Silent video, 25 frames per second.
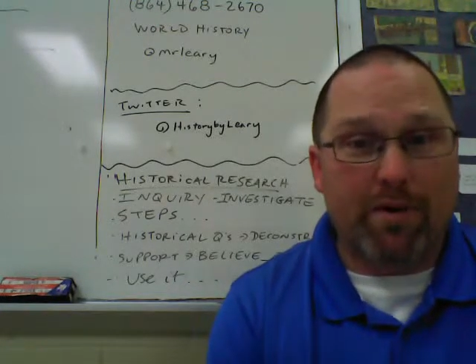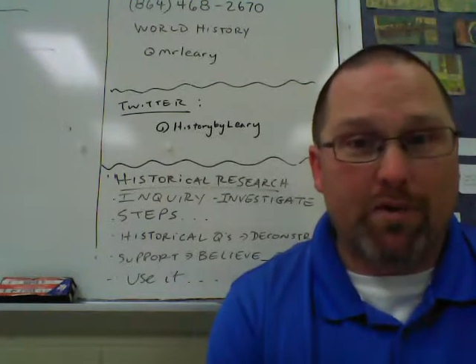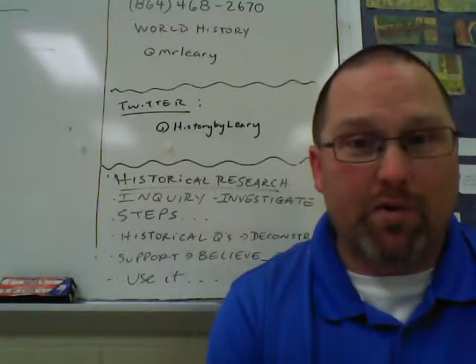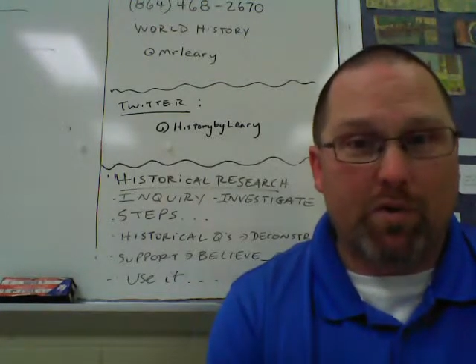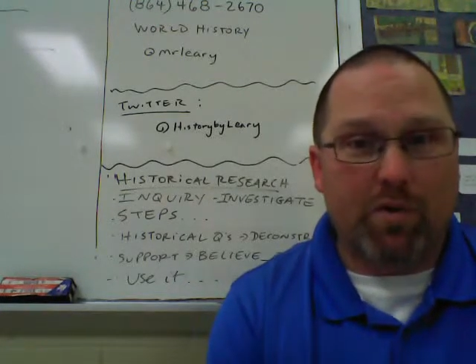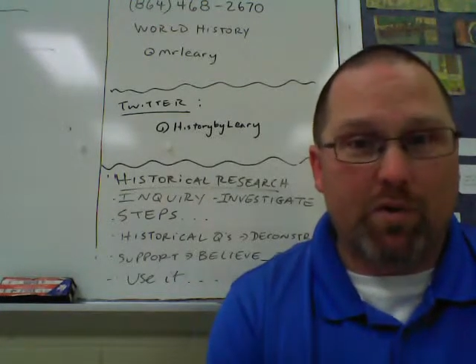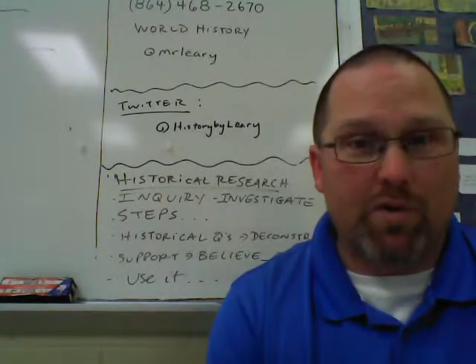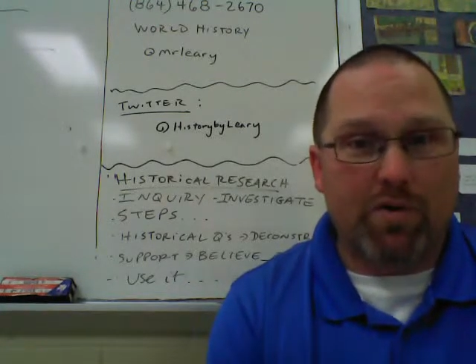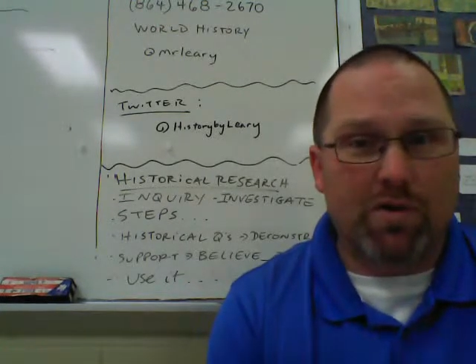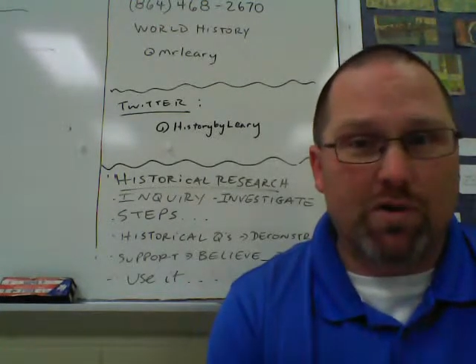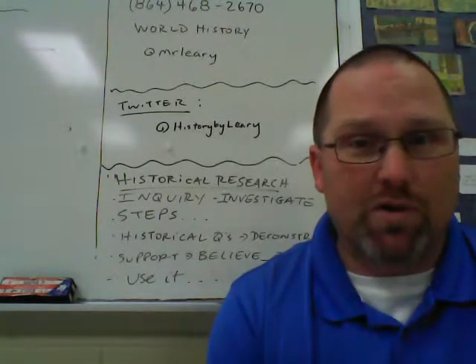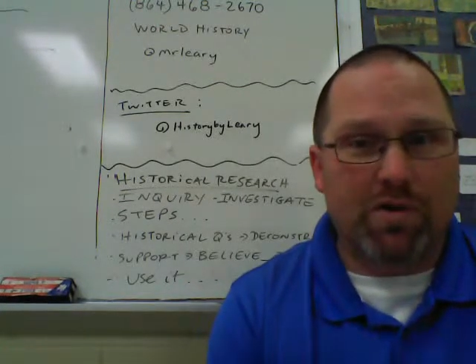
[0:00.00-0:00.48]

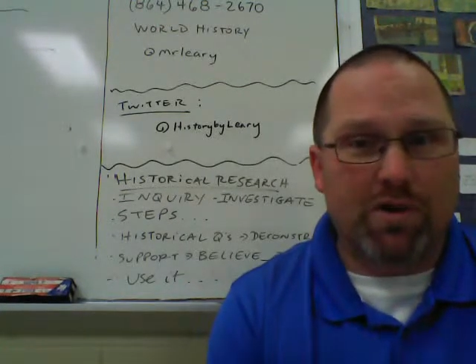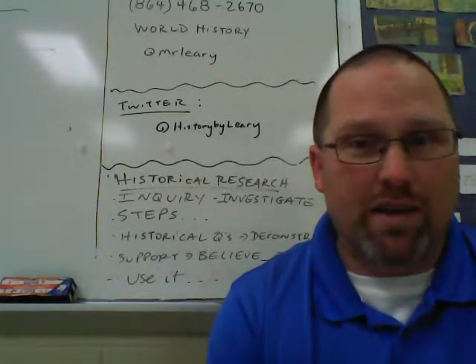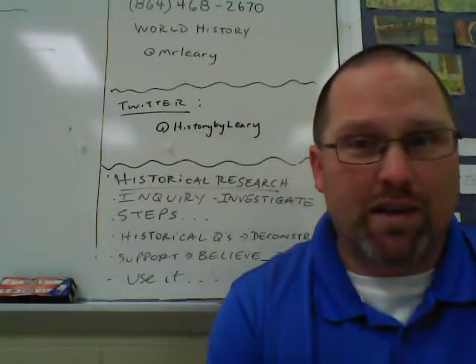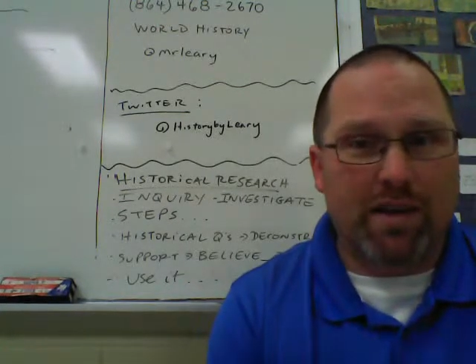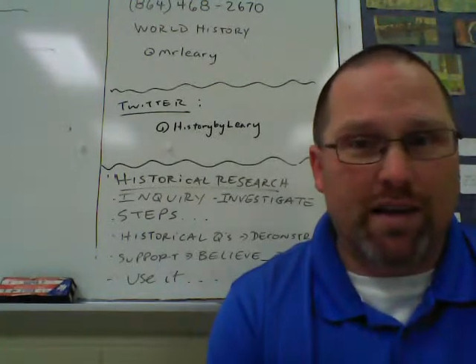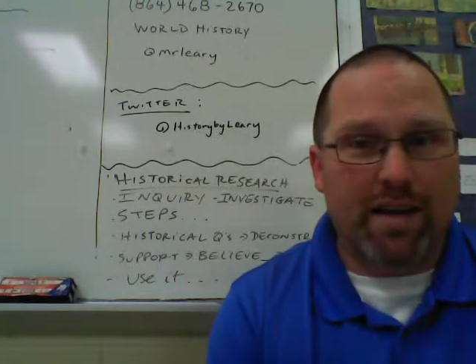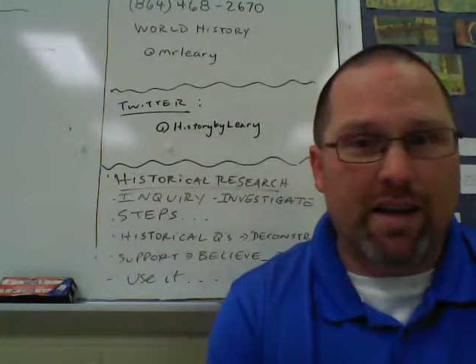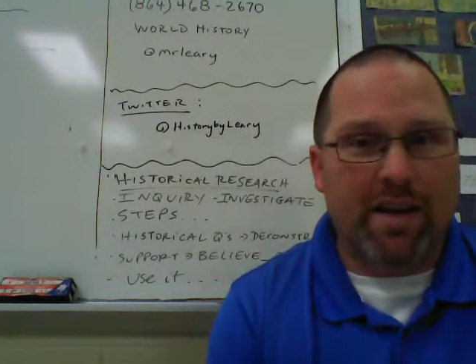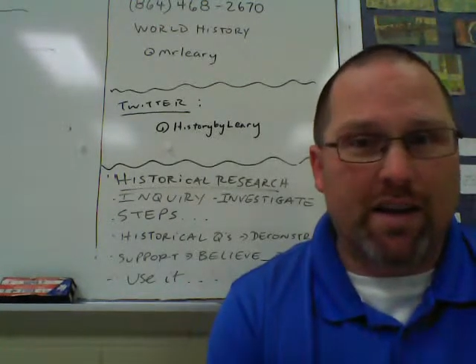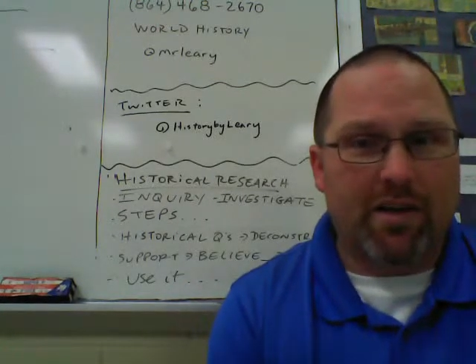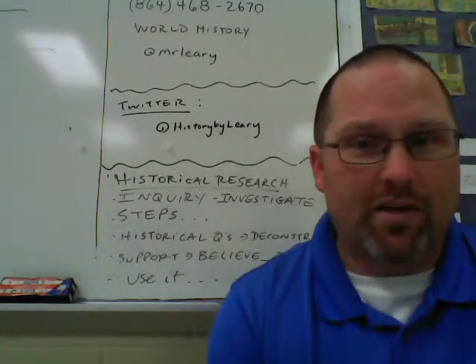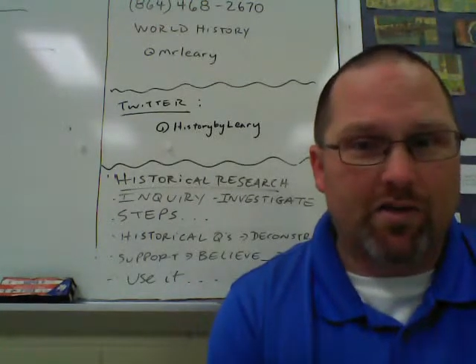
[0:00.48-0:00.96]
sources
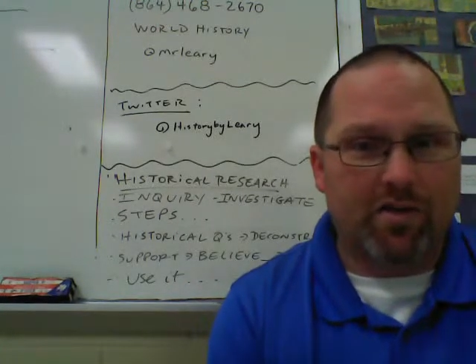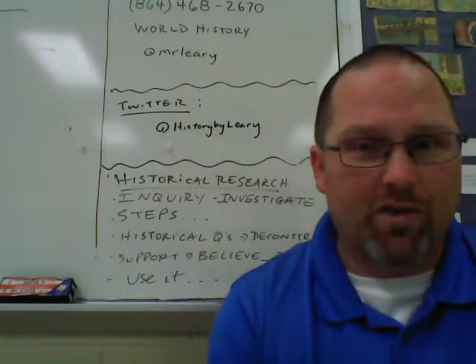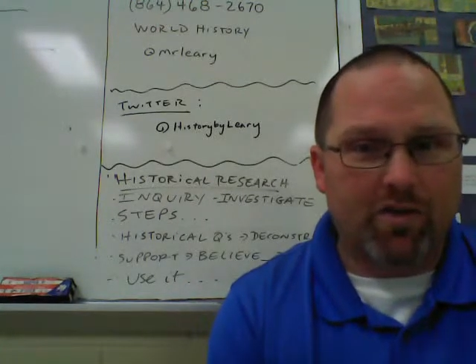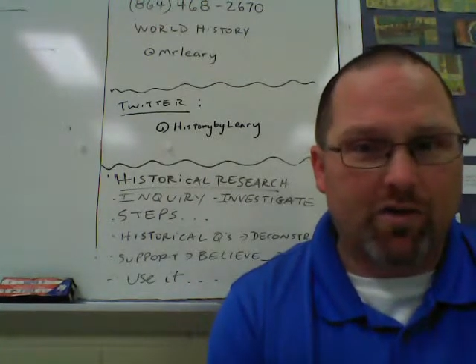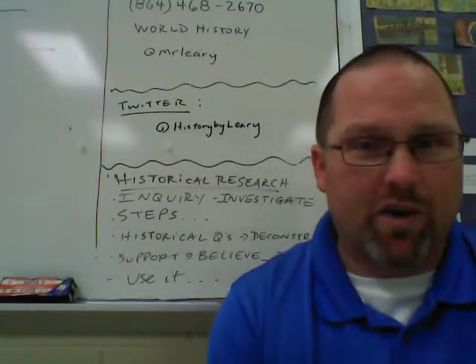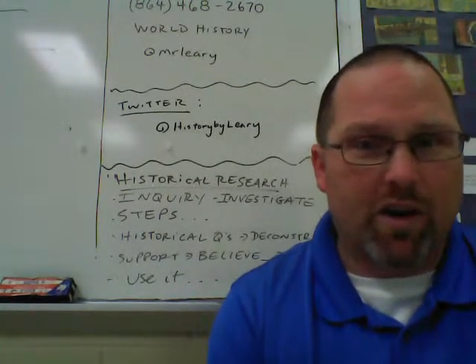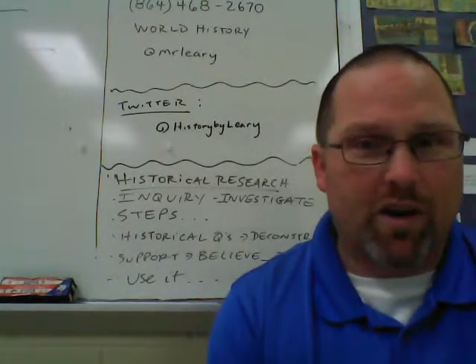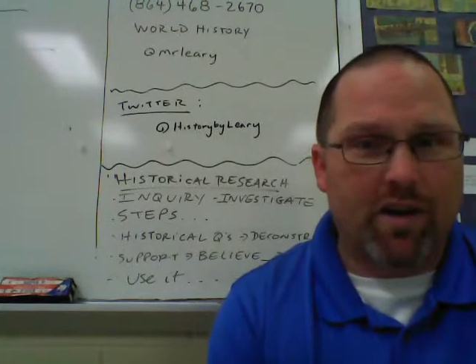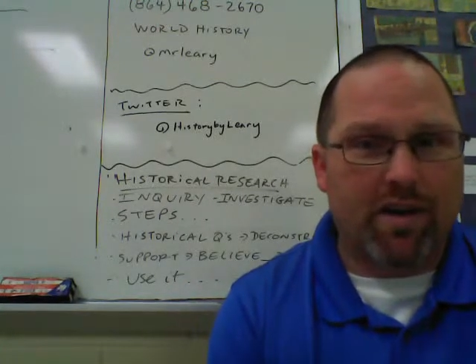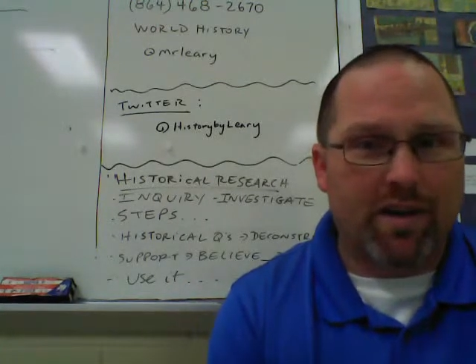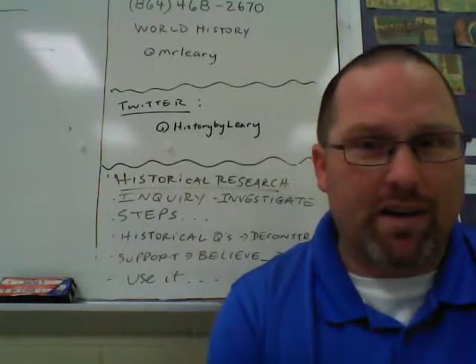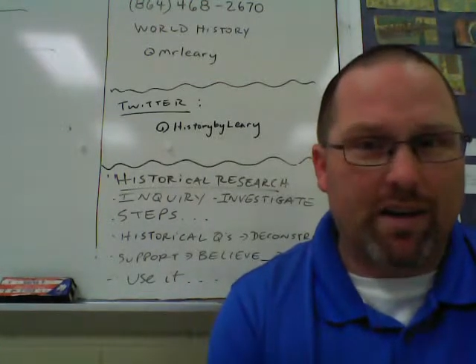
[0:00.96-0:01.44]
and
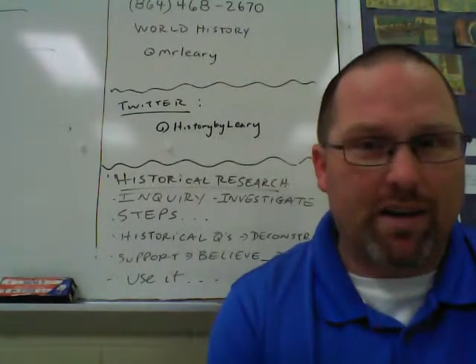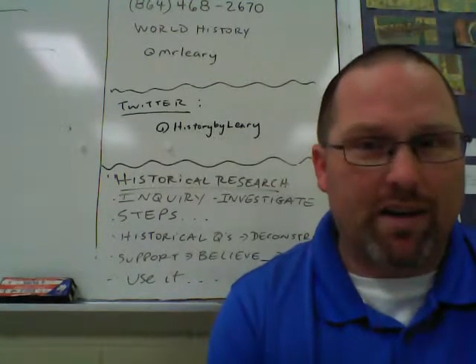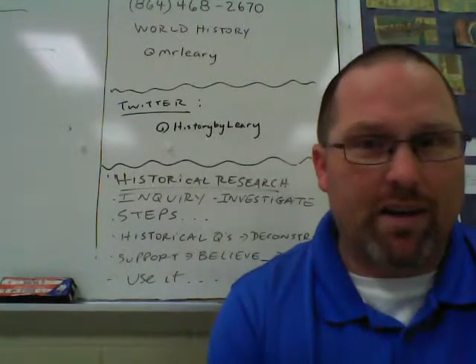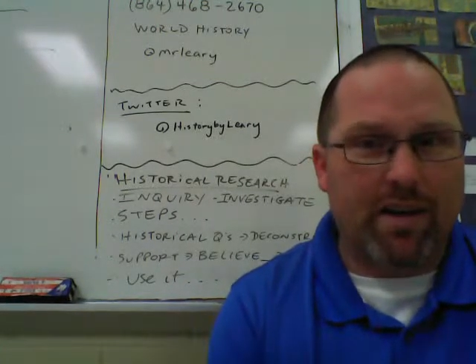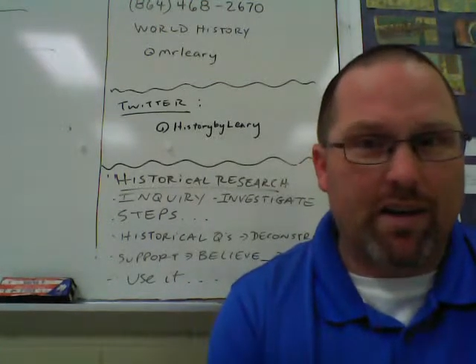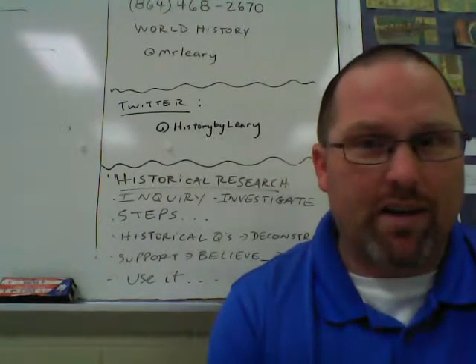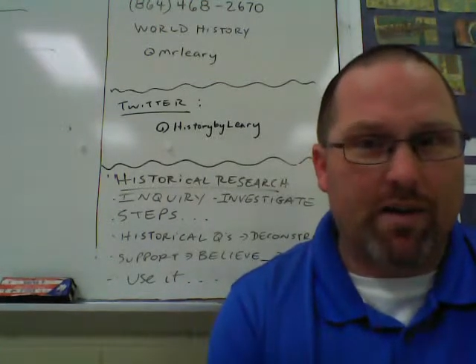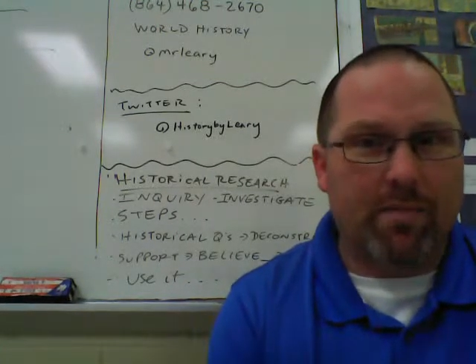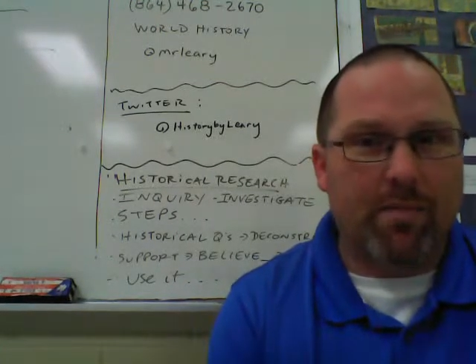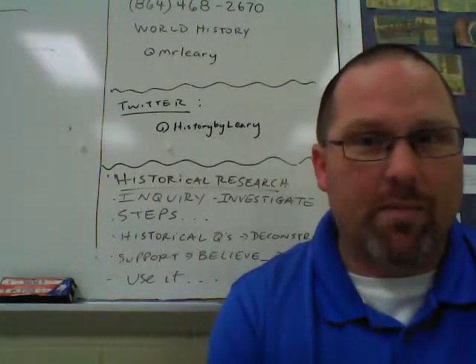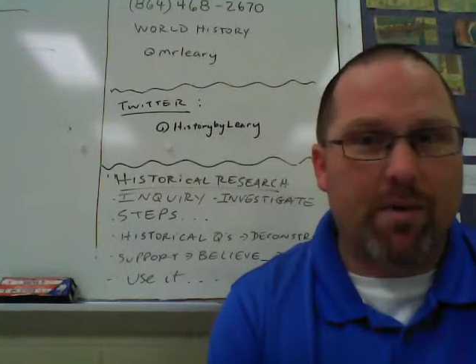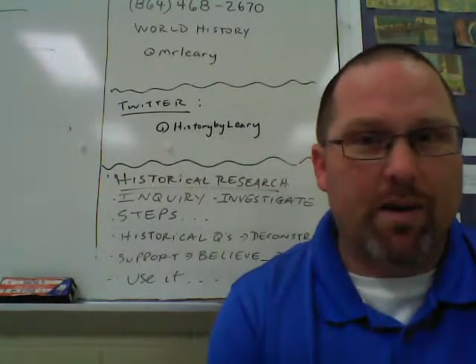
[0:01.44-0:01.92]
deconstructing
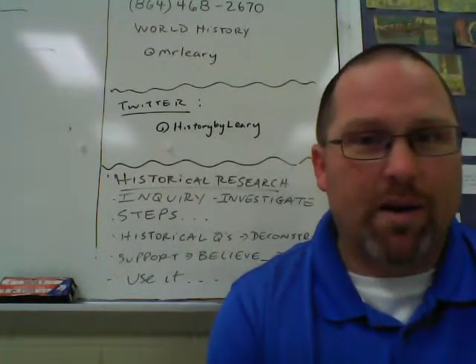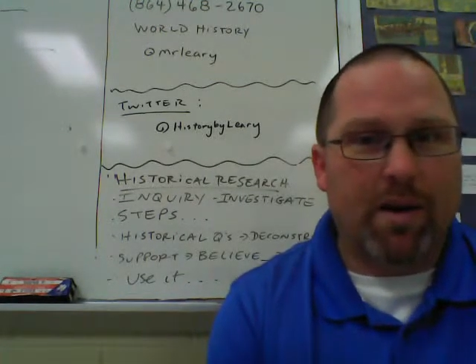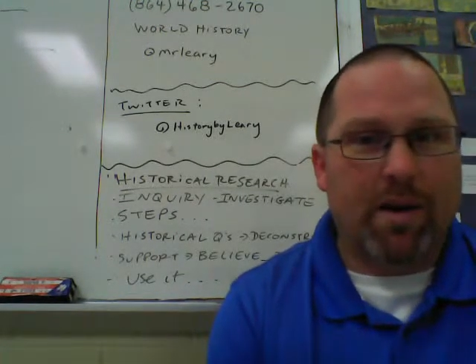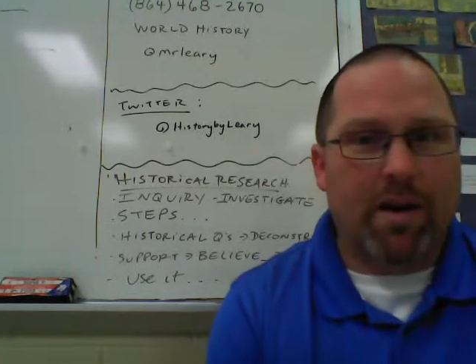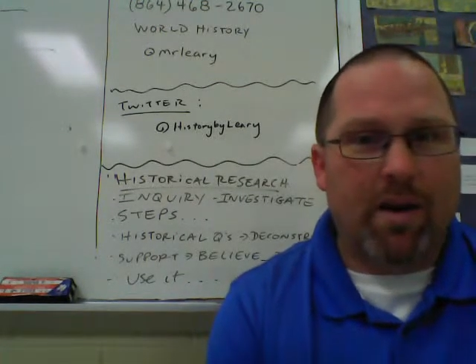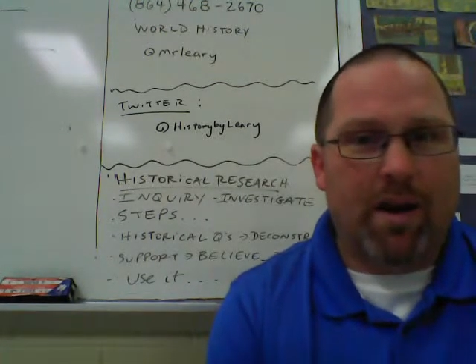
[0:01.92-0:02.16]
them.